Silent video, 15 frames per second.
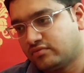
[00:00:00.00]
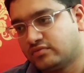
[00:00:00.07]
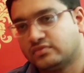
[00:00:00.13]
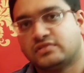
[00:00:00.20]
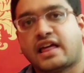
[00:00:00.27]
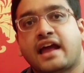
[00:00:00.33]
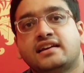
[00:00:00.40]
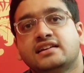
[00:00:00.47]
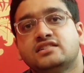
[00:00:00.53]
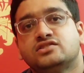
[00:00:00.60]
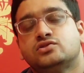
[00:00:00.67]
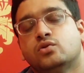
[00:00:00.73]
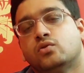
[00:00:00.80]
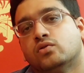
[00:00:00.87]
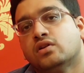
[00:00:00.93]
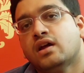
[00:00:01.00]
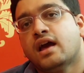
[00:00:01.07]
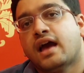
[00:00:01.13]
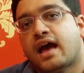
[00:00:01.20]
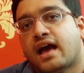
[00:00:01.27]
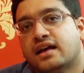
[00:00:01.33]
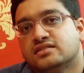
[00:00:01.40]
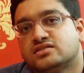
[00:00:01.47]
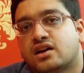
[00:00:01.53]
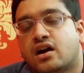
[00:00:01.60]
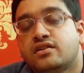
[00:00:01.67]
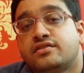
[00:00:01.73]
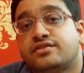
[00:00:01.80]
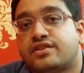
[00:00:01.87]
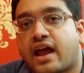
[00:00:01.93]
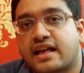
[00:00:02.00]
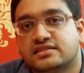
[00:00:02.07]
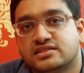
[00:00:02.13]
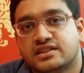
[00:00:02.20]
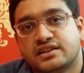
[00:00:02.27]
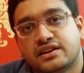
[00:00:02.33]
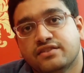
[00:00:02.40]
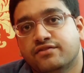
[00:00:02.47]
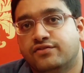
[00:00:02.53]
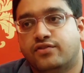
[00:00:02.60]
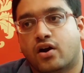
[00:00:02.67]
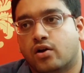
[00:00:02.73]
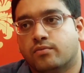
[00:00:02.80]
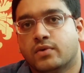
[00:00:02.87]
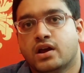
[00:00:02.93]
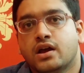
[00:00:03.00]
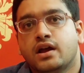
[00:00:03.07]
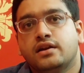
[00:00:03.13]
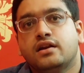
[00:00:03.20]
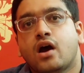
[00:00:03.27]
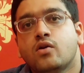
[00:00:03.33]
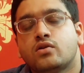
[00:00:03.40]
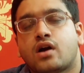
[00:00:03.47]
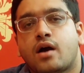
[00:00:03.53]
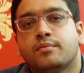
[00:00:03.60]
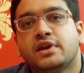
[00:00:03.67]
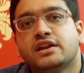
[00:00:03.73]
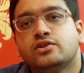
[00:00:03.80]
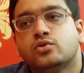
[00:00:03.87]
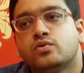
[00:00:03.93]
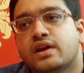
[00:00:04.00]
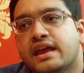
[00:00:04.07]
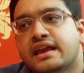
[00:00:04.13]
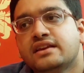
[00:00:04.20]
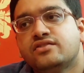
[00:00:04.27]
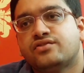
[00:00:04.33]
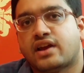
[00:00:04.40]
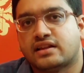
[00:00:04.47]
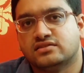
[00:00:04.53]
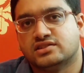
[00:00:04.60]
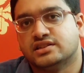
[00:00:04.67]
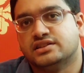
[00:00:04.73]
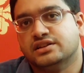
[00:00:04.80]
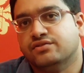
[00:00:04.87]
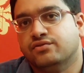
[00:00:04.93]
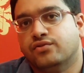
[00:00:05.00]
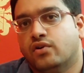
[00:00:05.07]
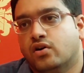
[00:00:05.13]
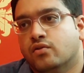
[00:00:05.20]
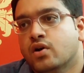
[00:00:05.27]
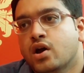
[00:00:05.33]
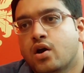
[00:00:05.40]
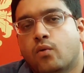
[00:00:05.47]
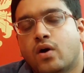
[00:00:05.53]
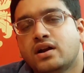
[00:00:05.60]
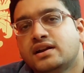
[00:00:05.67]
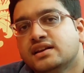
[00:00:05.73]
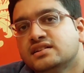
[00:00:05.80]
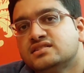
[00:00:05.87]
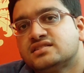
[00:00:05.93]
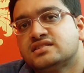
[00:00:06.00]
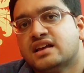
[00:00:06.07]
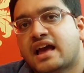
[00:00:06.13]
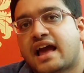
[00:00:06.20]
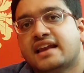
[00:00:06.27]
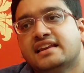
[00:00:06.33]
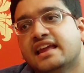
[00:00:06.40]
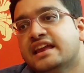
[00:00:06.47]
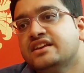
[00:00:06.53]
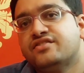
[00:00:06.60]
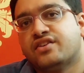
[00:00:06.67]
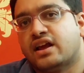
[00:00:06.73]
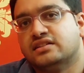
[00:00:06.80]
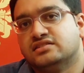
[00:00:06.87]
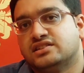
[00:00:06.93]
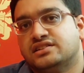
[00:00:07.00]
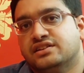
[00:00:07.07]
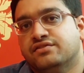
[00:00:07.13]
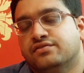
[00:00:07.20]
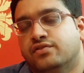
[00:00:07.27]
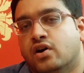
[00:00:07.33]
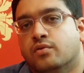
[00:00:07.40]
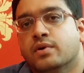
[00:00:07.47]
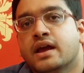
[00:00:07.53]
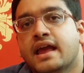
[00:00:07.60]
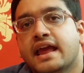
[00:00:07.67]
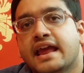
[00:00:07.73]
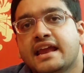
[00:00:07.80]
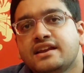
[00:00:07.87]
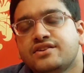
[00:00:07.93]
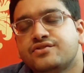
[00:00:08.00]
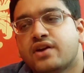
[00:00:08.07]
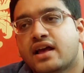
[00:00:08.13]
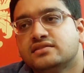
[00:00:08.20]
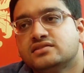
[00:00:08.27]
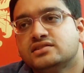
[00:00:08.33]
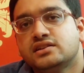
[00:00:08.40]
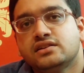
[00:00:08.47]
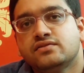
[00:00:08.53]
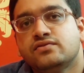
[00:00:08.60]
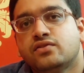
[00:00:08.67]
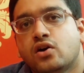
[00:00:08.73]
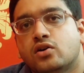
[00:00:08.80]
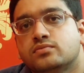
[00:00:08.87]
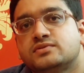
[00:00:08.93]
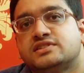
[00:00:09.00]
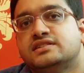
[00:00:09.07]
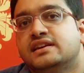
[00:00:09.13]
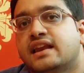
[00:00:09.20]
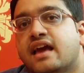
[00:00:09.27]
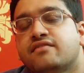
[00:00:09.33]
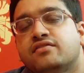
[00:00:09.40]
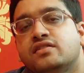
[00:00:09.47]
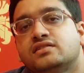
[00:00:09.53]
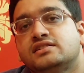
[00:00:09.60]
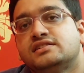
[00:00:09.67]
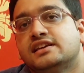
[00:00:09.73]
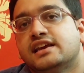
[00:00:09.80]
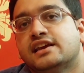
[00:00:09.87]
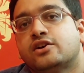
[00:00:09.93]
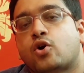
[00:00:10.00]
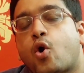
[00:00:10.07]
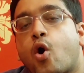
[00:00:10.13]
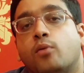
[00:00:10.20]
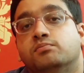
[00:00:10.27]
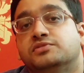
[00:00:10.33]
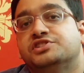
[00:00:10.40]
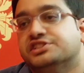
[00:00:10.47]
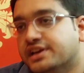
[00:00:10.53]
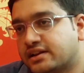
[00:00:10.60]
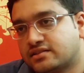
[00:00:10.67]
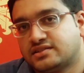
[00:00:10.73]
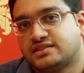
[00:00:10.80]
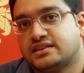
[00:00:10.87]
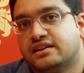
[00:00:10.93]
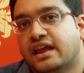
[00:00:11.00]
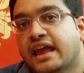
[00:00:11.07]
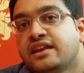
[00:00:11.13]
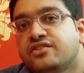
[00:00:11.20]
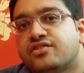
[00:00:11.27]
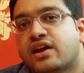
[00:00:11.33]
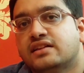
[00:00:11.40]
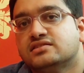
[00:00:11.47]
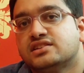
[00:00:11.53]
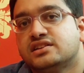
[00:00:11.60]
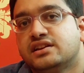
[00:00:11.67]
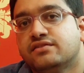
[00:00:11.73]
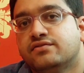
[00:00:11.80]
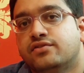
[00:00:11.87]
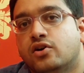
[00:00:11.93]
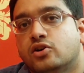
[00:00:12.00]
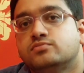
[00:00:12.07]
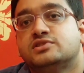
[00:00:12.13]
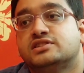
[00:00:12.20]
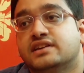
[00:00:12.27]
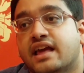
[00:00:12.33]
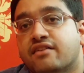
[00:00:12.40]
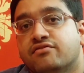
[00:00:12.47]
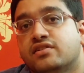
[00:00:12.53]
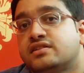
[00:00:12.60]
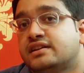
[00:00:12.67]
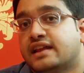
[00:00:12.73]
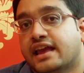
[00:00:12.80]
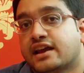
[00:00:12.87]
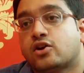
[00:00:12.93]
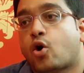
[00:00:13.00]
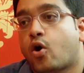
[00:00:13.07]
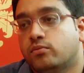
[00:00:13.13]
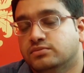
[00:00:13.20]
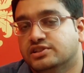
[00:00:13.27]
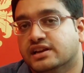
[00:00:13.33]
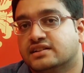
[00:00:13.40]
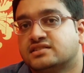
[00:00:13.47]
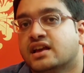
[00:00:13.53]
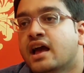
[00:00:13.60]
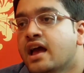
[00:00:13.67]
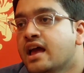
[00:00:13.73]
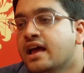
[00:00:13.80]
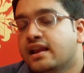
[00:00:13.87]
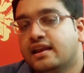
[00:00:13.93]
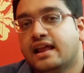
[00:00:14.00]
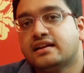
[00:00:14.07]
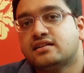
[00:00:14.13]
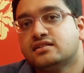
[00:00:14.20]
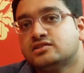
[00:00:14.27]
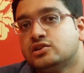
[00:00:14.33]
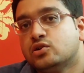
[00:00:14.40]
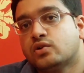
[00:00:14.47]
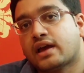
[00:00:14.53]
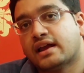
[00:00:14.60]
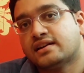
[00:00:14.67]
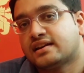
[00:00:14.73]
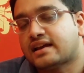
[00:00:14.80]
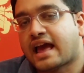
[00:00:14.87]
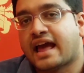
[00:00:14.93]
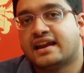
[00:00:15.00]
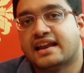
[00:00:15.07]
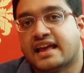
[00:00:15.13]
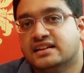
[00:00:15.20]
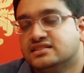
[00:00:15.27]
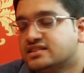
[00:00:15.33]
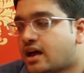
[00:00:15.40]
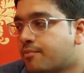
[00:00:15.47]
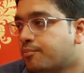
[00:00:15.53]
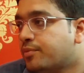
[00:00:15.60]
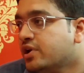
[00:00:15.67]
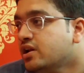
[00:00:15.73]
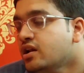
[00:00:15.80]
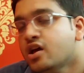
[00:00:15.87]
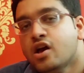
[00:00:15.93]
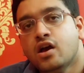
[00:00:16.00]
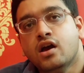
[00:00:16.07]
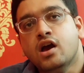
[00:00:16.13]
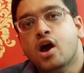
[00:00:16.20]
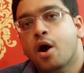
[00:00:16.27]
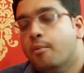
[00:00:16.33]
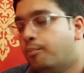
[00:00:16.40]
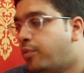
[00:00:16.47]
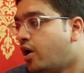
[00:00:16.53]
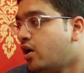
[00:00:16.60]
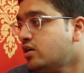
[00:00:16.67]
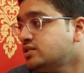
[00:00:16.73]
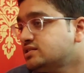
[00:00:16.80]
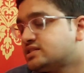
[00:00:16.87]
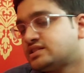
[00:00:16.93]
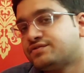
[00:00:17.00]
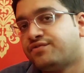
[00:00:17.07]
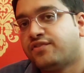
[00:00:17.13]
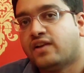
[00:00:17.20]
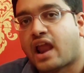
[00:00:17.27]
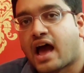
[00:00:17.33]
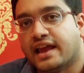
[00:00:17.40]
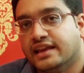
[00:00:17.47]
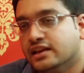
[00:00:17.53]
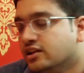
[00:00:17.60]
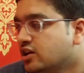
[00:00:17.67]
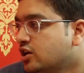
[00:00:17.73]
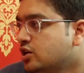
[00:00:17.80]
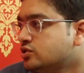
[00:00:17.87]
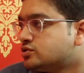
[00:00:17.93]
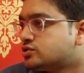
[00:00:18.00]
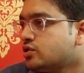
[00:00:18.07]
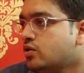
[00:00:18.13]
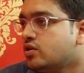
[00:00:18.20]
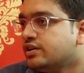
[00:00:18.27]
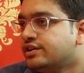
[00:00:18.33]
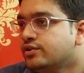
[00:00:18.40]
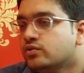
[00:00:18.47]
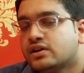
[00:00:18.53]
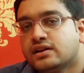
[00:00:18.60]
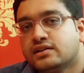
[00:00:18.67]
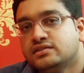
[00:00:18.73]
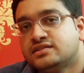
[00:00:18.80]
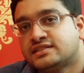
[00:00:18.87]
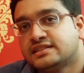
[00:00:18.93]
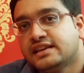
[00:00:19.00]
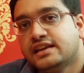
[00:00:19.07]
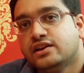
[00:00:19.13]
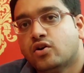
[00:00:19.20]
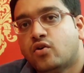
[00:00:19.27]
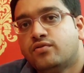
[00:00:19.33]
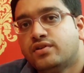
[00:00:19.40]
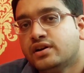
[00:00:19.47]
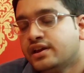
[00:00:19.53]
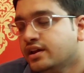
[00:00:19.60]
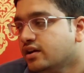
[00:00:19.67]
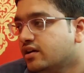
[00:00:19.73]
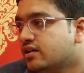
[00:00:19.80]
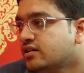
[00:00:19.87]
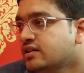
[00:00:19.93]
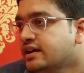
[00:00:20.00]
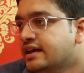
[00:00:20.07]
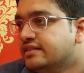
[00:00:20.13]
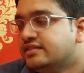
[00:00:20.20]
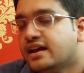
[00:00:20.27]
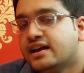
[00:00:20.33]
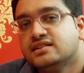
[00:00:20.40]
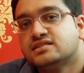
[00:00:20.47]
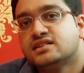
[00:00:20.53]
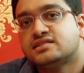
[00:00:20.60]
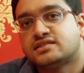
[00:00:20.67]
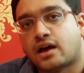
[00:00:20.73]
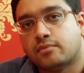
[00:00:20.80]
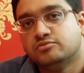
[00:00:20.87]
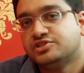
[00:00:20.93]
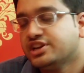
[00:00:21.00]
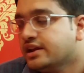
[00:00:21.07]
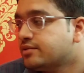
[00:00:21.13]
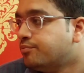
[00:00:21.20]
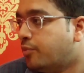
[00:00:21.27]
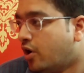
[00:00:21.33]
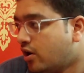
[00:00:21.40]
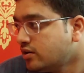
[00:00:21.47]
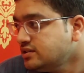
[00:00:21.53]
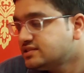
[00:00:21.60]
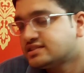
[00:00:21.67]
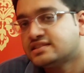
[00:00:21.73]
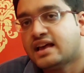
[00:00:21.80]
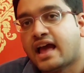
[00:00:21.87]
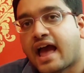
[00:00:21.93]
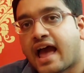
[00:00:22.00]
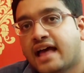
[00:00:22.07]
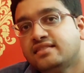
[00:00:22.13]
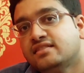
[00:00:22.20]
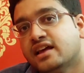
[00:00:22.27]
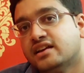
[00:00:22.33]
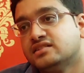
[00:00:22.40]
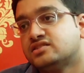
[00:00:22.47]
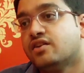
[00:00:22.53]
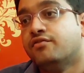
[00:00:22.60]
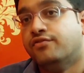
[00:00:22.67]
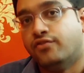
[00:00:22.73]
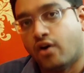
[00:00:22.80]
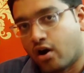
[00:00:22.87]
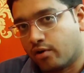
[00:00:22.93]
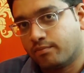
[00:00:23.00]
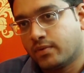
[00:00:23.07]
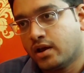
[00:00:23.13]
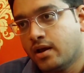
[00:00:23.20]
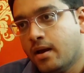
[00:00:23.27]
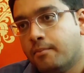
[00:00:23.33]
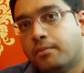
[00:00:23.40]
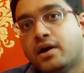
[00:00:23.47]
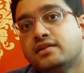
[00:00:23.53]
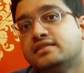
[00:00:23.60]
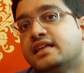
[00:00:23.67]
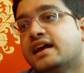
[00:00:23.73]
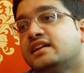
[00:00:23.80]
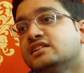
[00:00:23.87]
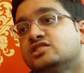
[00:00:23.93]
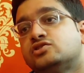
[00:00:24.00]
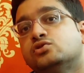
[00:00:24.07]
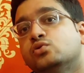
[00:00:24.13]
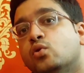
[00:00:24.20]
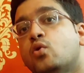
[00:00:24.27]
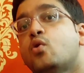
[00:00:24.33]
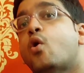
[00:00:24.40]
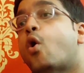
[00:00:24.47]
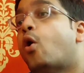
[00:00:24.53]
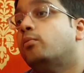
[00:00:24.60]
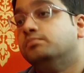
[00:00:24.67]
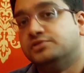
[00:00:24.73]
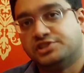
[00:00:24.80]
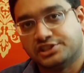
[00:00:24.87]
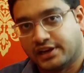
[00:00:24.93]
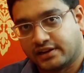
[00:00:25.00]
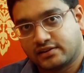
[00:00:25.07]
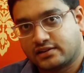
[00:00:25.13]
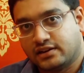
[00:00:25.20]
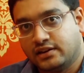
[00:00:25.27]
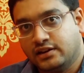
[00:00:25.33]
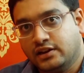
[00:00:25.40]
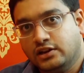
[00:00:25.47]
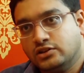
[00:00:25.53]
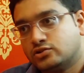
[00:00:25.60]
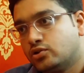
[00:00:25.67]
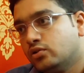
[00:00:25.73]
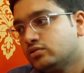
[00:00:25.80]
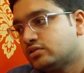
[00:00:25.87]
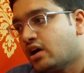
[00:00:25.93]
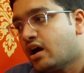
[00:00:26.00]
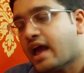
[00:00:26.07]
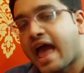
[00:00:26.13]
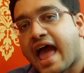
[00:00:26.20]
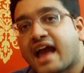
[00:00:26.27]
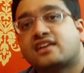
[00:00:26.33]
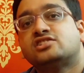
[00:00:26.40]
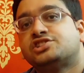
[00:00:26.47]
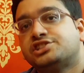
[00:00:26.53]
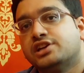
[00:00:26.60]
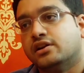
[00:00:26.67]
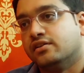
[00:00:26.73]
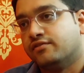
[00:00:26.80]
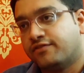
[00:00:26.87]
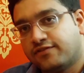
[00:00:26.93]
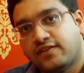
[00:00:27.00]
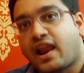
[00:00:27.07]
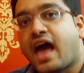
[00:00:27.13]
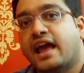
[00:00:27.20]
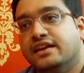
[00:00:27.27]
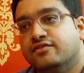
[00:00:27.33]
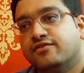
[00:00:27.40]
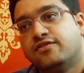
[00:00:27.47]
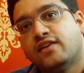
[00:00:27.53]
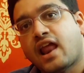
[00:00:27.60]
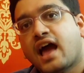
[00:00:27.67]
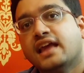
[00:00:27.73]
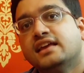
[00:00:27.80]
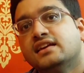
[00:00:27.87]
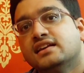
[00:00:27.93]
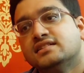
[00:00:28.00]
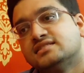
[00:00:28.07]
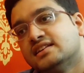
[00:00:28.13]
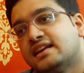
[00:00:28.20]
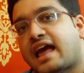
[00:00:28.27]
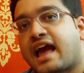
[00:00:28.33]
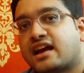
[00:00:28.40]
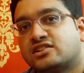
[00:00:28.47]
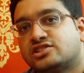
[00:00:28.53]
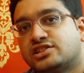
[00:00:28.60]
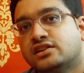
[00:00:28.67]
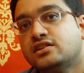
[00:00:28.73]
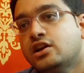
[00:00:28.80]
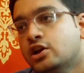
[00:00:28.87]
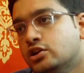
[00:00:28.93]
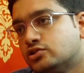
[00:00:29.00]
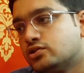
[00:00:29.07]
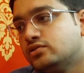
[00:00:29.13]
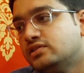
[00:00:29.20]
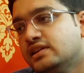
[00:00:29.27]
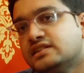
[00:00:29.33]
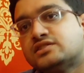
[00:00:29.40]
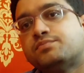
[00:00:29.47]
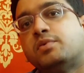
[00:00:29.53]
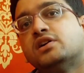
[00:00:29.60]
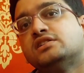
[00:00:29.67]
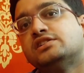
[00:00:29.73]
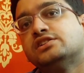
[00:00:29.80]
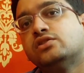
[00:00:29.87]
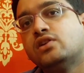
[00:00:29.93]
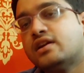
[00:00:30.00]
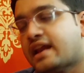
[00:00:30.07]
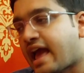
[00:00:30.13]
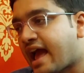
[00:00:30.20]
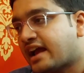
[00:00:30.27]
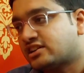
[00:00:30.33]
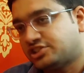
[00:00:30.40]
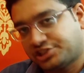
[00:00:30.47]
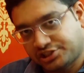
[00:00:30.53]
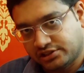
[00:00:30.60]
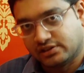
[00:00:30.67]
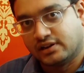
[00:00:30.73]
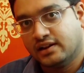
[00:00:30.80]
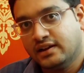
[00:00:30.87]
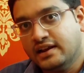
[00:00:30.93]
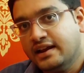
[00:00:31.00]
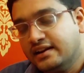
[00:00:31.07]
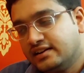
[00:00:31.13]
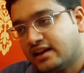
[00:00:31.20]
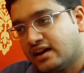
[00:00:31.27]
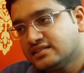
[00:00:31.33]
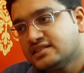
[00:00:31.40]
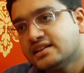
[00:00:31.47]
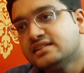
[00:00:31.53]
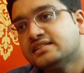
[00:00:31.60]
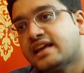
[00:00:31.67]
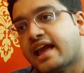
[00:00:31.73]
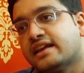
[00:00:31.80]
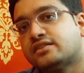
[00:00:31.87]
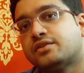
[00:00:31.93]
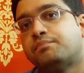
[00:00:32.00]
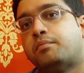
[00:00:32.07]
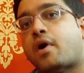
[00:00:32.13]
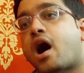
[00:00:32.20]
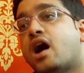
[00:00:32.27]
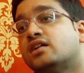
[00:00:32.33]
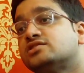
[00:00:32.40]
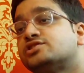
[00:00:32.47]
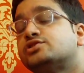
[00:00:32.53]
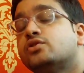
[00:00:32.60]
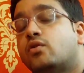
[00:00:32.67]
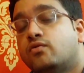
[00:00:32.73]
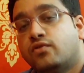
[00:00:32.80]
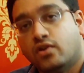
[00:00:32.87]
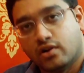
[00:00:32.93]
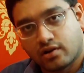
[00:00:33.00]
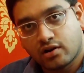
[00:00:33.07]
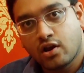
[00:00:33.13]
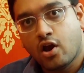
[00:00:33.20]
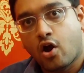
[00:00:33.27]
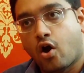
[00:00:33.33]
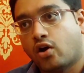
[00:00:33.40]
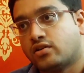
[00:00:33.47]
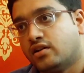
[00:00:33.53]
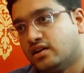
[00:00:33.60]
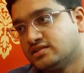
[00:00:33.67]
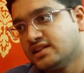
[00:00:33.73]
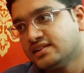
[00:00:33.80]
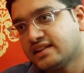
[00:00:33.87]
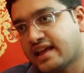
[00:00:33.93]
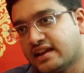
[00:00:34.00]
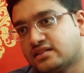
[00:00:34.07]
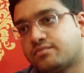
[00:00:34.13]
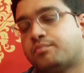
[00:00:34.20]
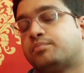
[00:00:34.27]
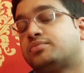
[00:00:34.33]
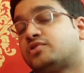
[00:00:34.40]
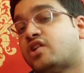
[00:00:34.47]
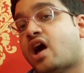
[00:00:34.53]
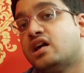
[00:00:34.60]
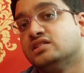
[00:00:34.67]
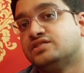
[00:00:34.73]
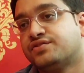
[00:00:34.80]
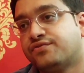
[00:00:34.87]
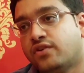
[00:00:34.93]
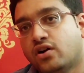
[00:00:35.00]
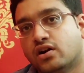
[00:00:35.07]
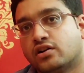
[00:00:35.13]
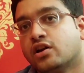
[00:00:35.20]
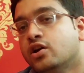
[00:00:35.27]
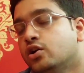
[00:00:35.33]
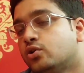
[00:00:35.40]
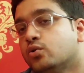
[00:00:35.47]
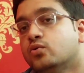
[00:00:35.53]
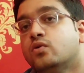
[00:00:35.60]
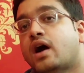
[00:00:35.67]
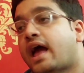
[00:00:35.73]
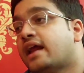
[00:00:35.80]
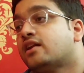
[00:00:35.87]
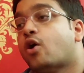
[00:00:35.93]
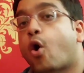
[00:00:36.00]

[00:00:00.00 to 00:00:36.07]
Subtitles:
That is known as a transitive verb. Now coming to intransitive verb. What is an intransitive verb? Intransitive verbs never take objects. Intransitive verbs never take objects. Let us look at an example. Birds fly. So you can see over here there is a subject birds and there is a verb, but there is no object. So the action fly is an action. So this particular action doesn't get passed over or doesn't get transferred to an